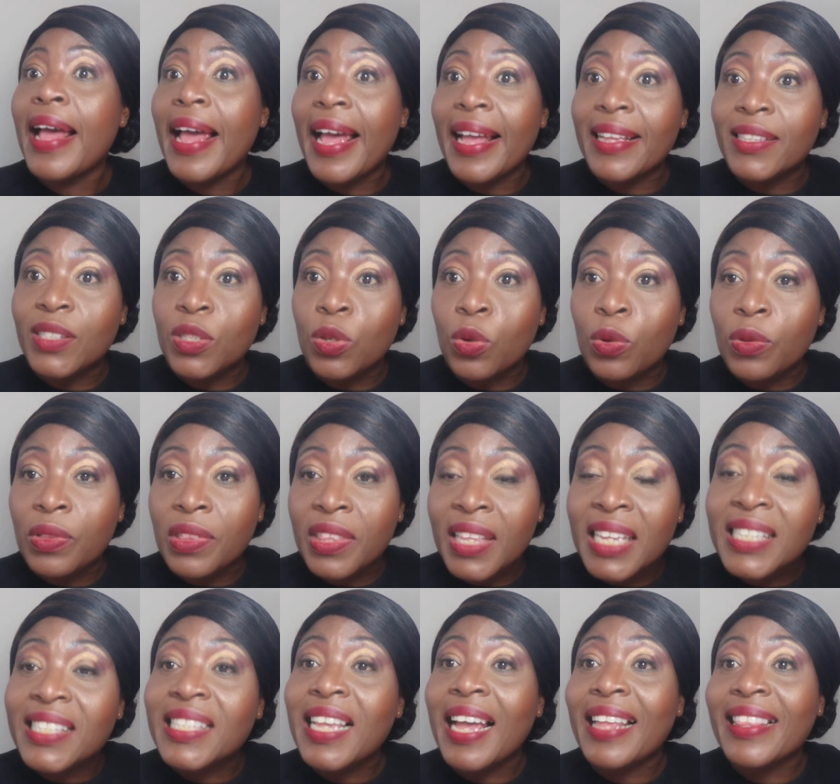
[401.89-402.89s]
and so
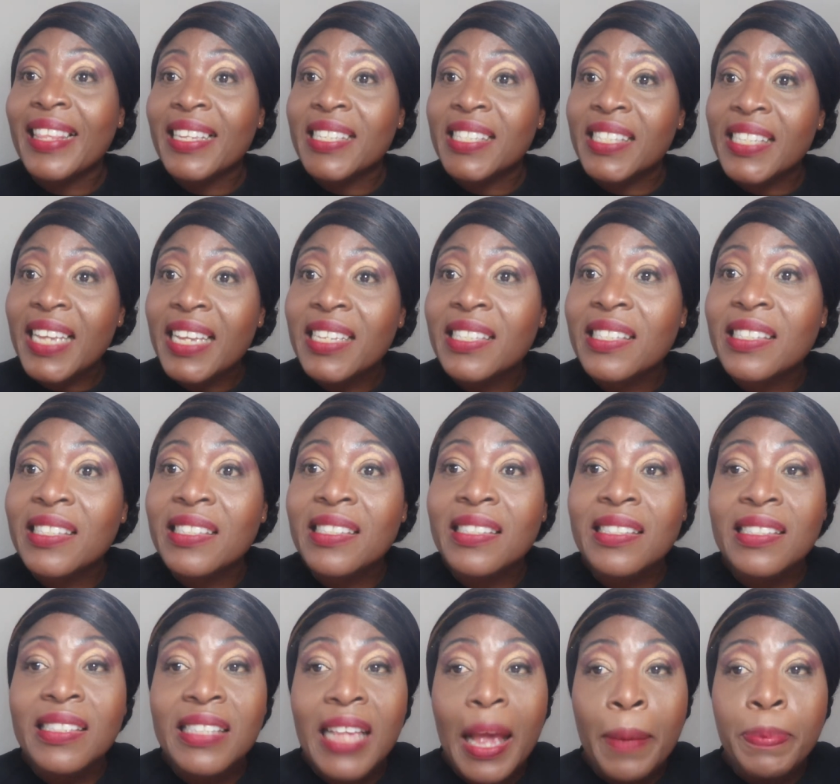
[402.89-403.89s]
these are the six
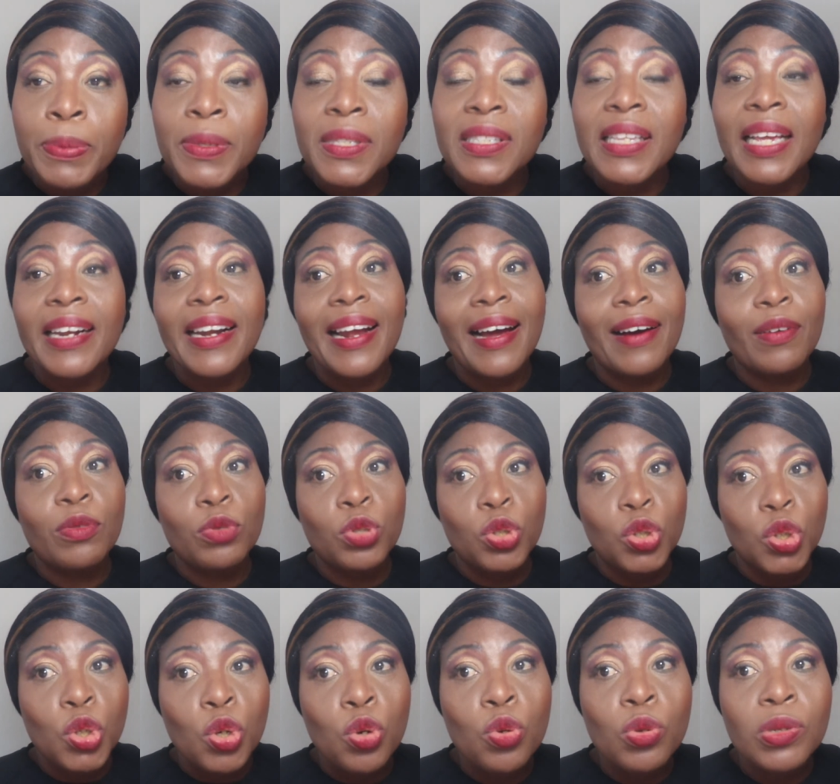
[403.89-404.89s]
steps that I
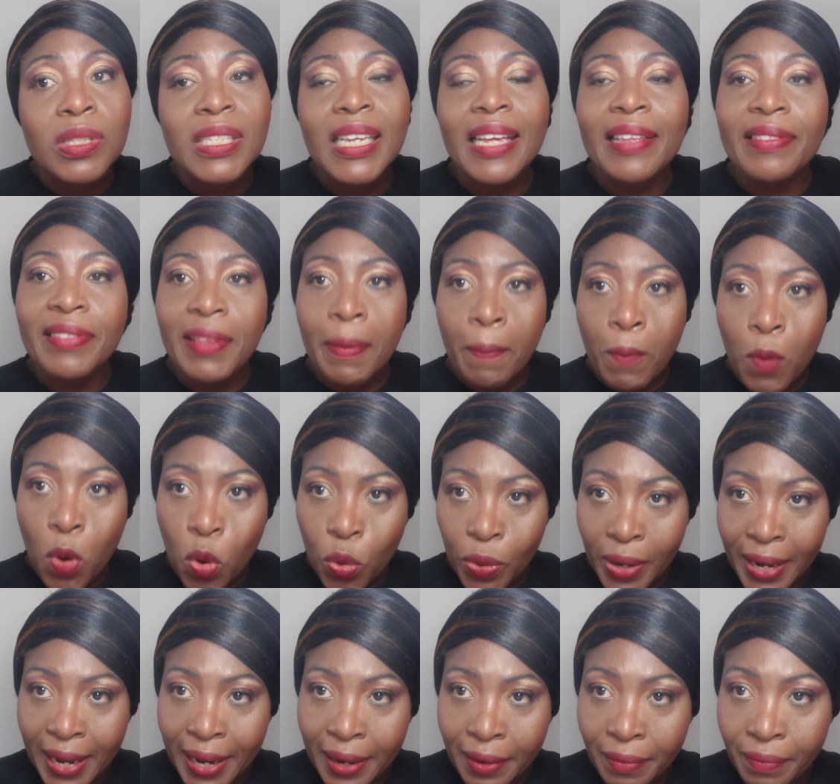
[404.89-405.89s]
would use in the
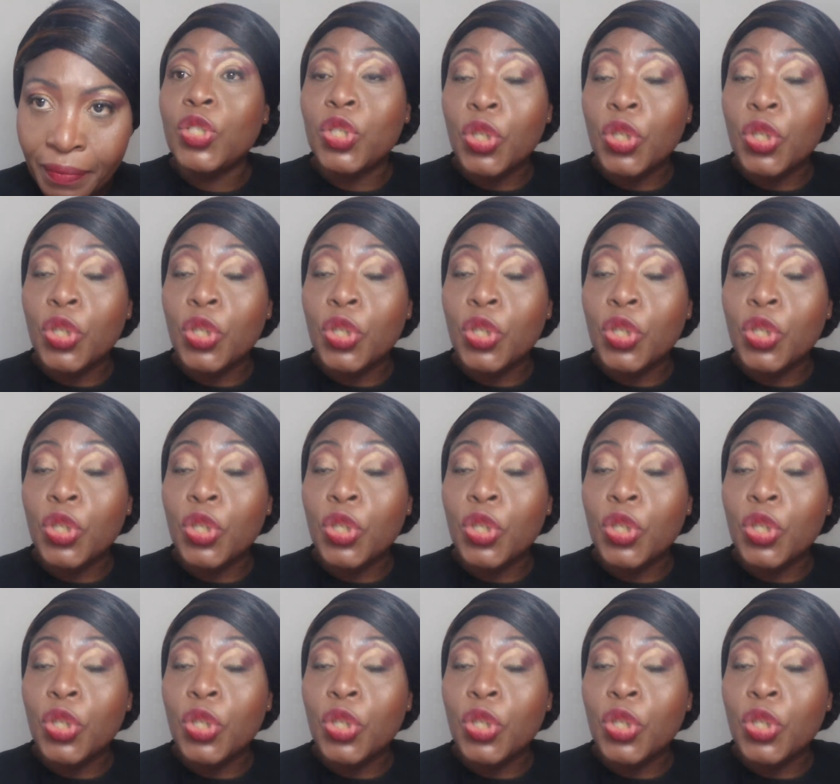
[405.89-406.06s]
morning.